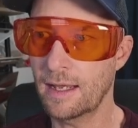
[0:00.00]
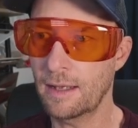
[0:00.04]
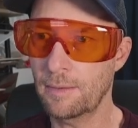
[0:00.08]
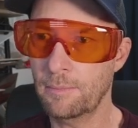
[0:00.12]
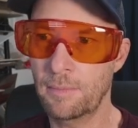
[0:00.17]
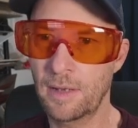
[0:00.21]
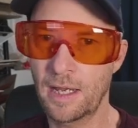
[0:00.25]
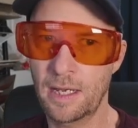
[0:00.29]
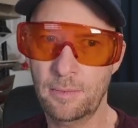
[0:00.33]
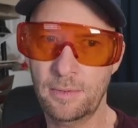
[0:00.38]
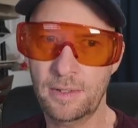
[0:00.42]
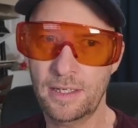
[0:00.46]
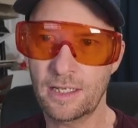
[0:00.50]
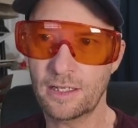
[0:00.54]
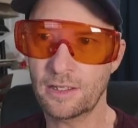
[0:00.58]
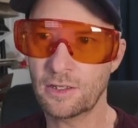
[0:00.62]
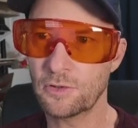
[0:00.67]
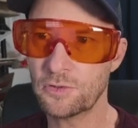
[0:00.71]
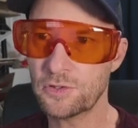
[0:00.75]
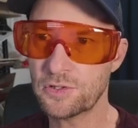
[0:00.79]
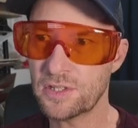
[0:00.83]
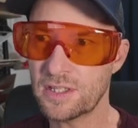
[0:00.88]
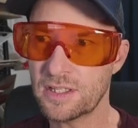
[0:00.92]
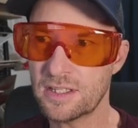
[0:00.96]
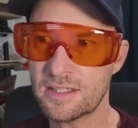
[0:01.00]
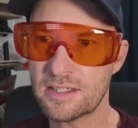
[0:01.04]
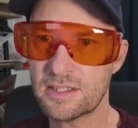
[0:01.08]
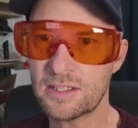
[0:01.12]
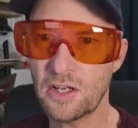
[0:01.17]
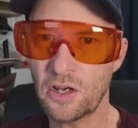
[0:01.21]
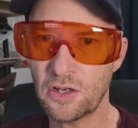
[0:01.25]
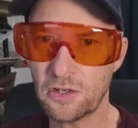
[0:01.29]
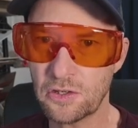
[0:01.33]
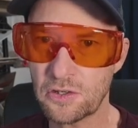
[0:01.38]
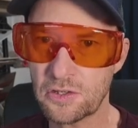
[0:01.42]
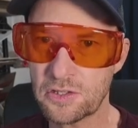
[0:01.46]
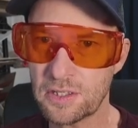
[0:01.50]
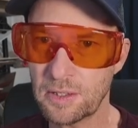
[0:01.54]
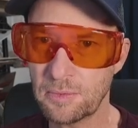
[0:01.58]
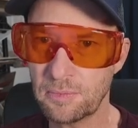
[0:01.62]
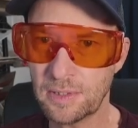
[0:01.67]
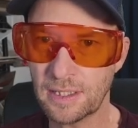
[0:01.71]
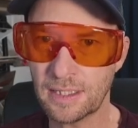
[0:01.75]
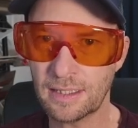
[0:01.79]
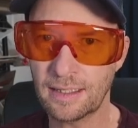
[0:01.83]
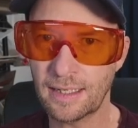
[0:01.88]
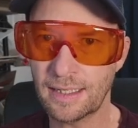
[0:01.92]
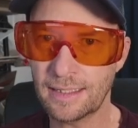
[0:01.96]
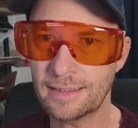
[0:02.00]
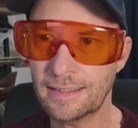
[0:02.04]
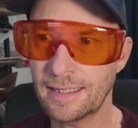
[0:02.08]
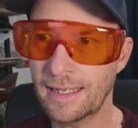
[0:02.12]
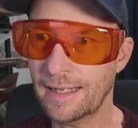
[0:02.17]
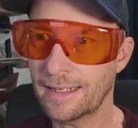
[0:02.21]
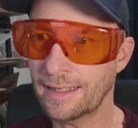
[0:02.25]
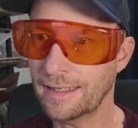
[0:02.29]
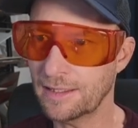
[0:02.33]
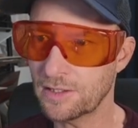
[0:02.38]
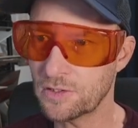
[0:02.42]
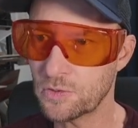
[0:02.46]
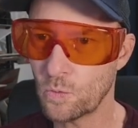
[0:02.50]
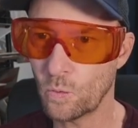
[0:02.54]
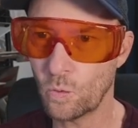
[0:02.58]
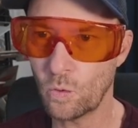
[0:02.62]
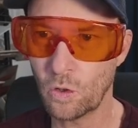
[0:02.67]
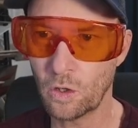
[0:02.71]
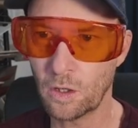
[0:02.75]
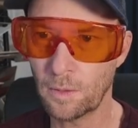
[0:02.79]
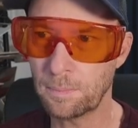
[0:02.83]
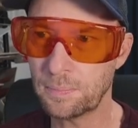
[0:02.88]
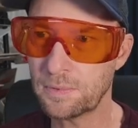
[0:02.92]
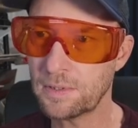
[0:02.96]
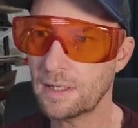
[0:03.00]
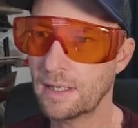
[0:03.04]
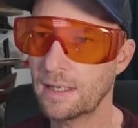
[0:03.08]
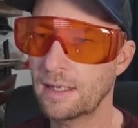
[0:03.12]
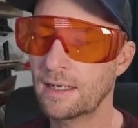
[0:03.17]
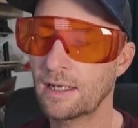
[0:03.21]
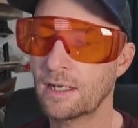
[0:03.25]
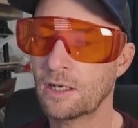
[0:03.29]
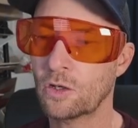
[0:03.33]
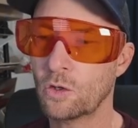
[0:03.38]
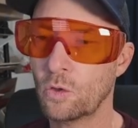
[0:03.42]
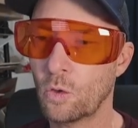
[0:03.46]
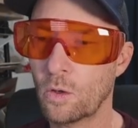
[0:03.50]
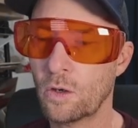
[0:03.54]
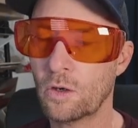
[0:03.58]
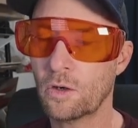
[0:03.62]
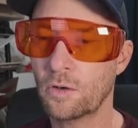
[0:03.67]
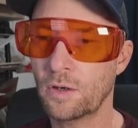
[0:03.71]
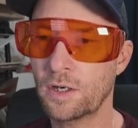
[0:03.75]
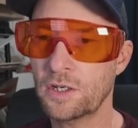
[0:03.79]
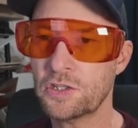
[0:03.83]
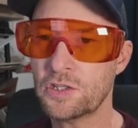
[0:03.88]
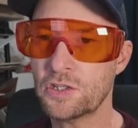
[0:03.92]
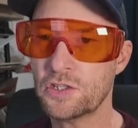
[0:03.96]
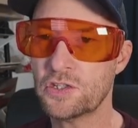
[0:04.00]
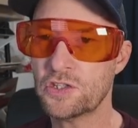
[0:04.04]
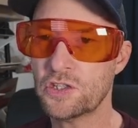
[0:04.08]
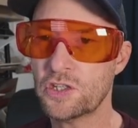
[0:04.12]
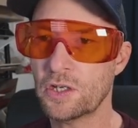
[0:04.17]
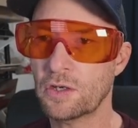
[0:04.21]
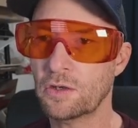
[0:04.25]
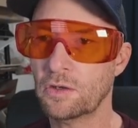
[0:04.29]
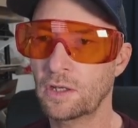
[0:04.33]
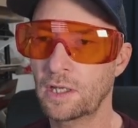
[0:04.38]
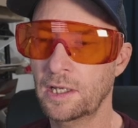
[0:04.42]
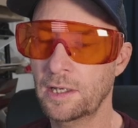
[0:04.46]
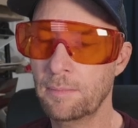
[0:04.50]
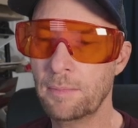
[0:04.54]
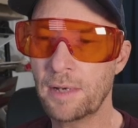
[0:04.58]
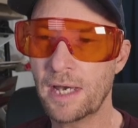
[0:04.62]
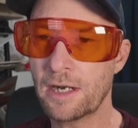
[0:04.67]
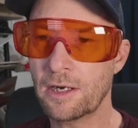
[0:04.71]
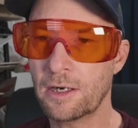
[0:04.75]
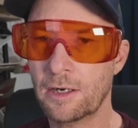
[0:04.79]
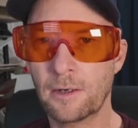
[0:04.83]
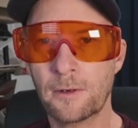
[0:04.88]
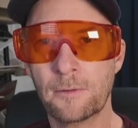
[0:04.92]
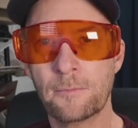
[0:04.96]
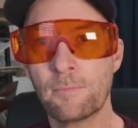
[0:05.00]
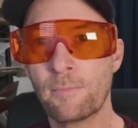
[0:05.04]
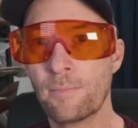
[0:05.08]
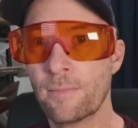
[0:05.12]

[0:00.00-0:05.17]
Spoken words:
maybe it goes in the sun or something like that, it gets warped. 1/4 inch is generally better.